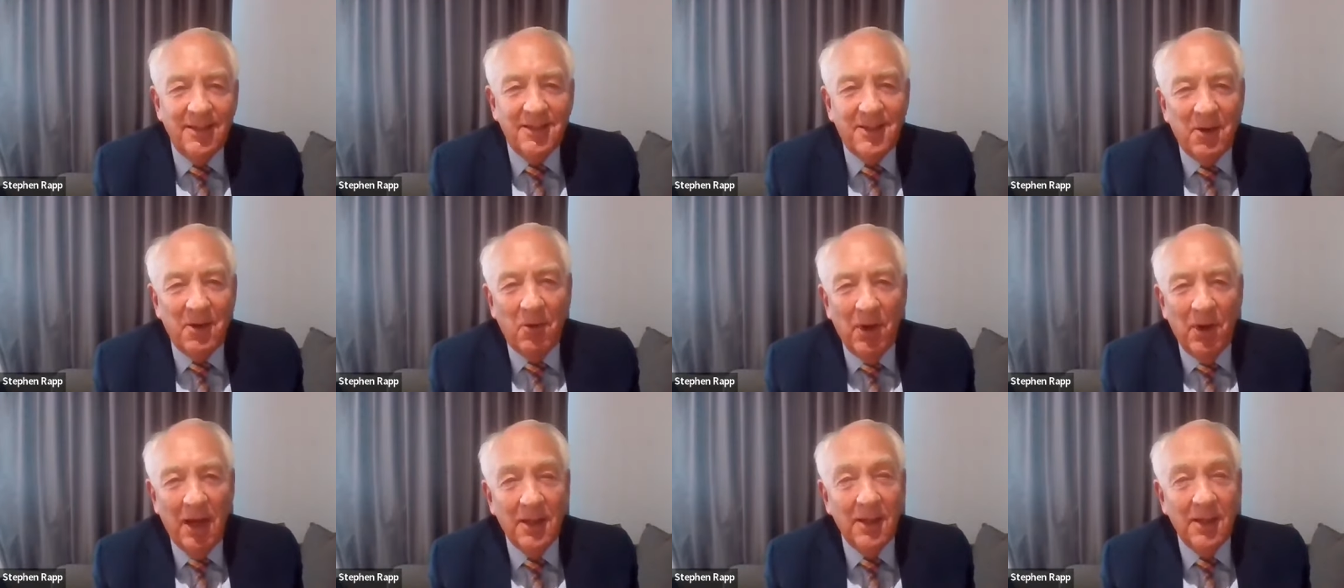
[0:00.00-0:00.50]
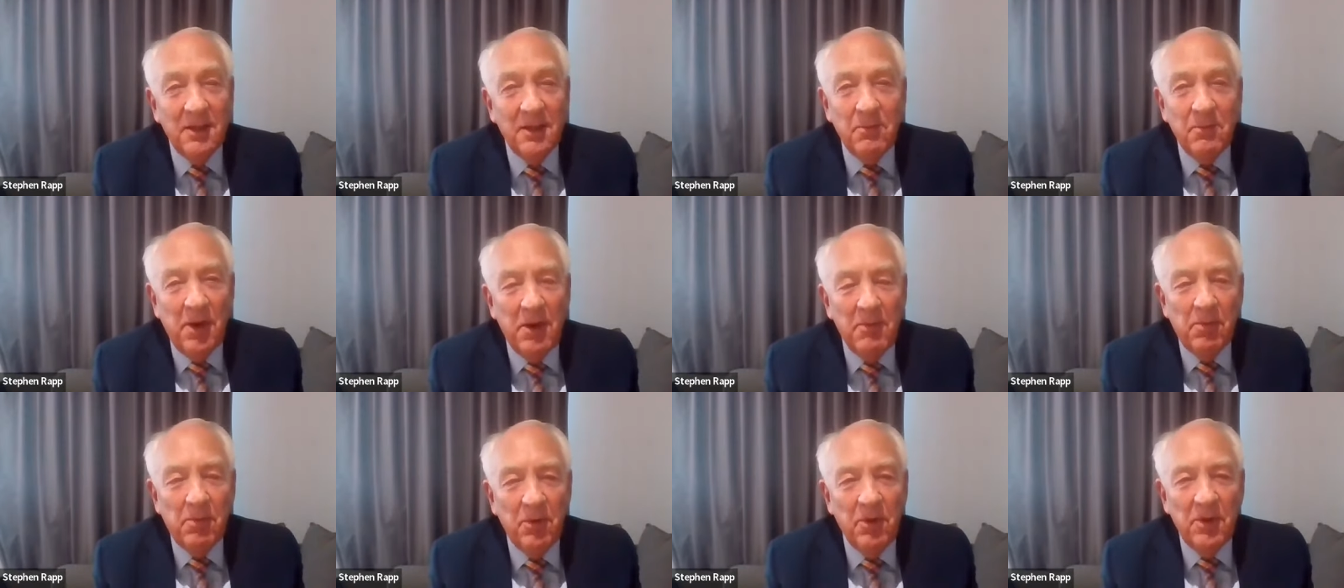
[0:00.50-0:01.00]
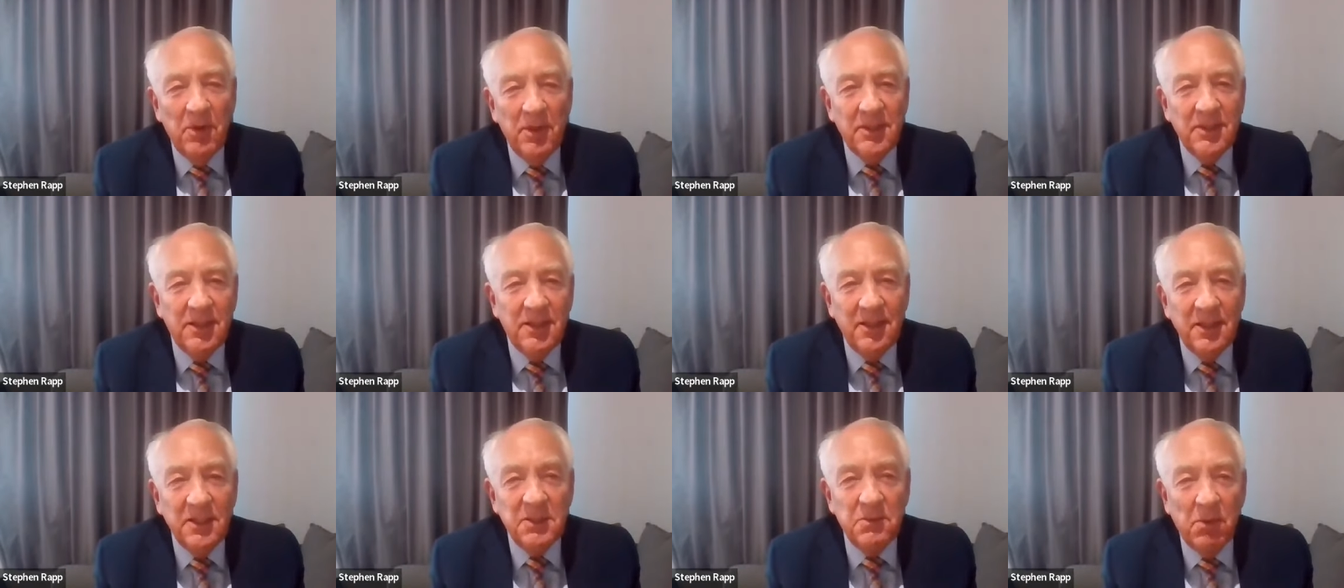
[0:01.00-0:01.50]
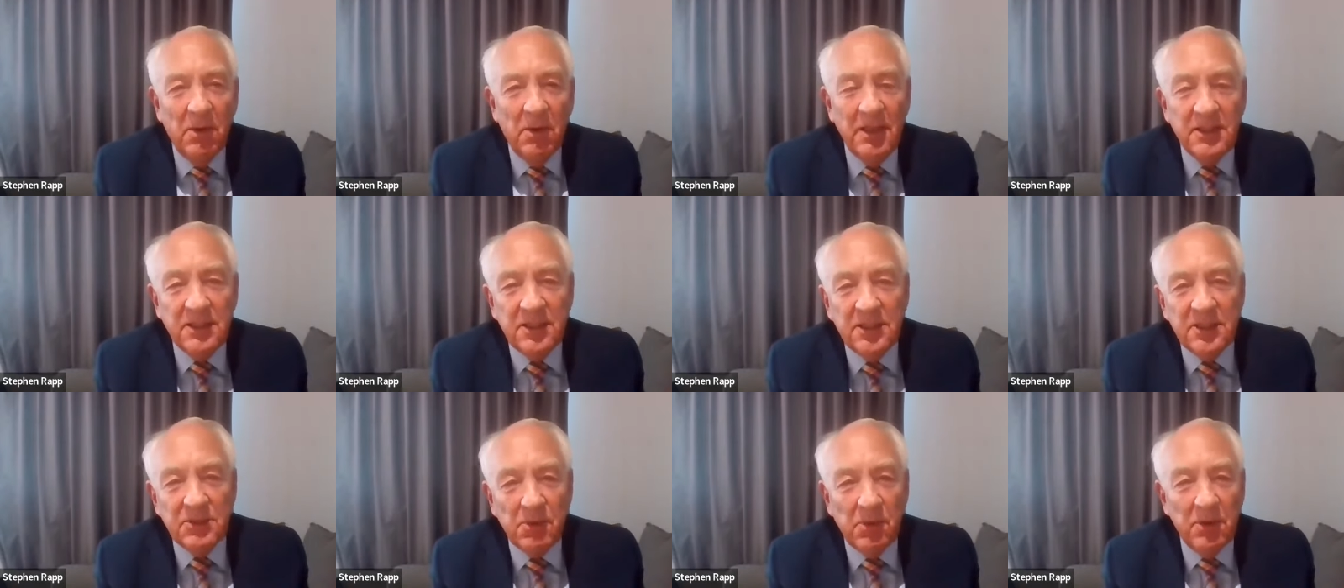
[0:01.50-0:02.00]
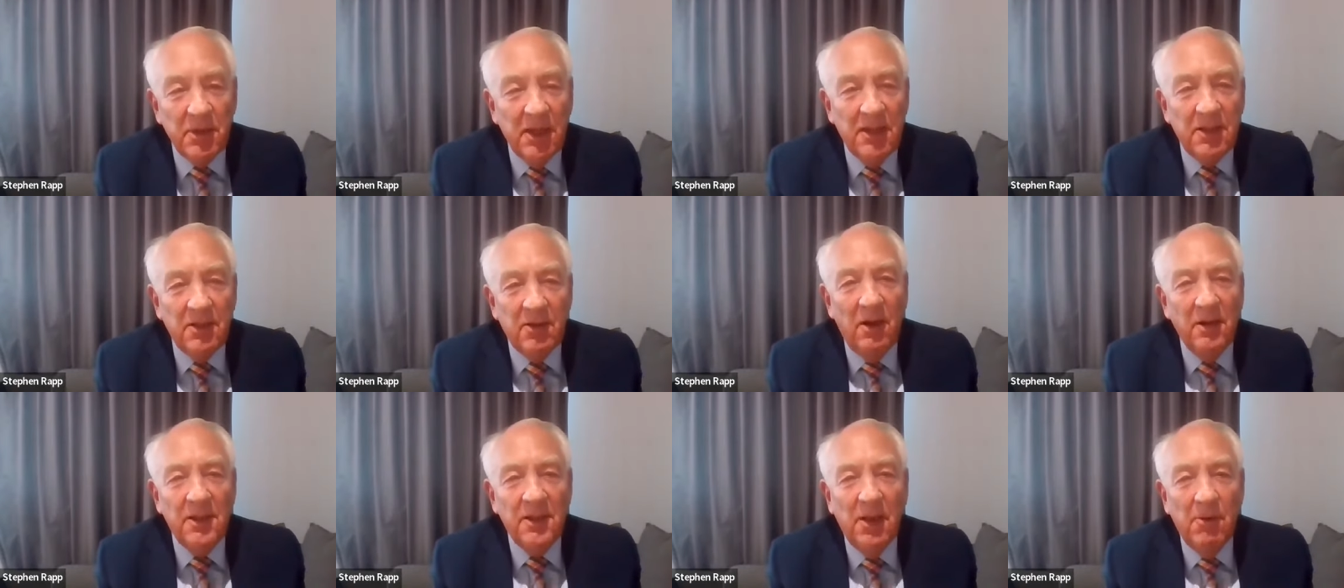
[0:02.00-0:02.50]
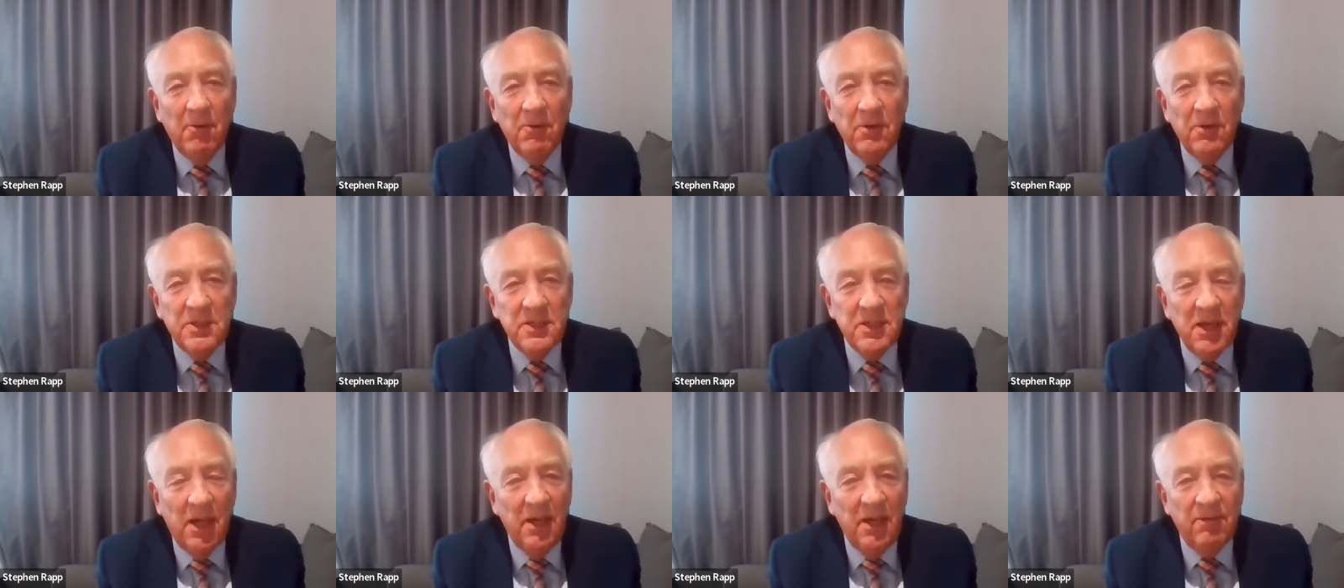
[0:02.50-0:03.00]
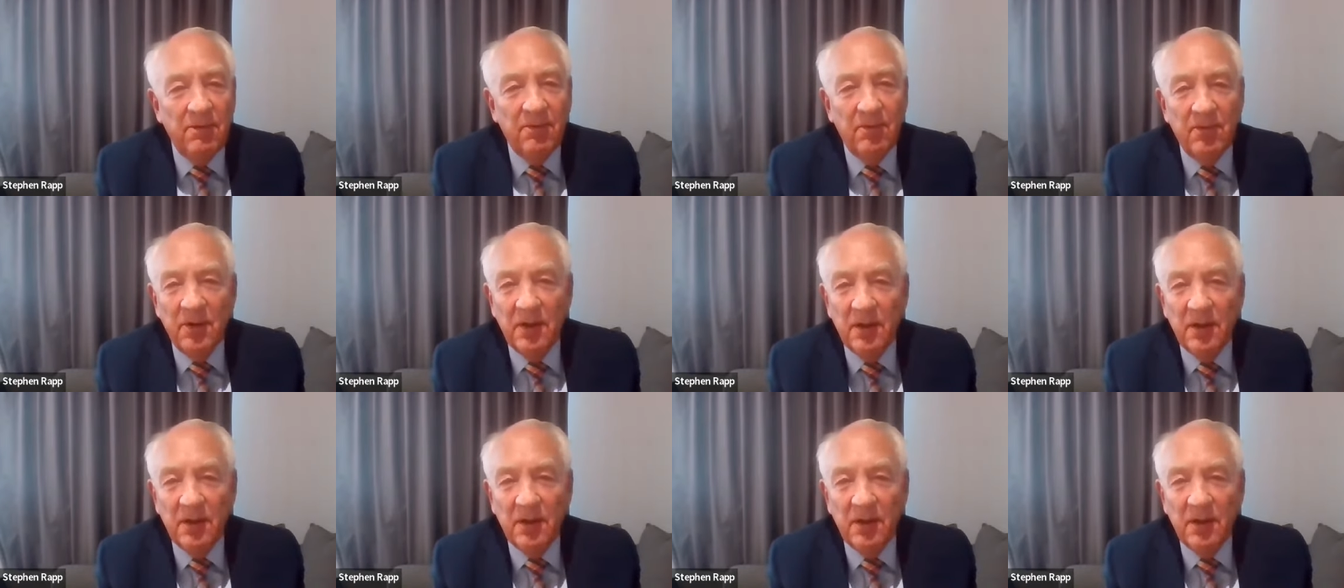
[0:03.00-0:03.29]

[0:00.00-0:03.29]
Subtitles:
corralling people into these places where they thought they were safe,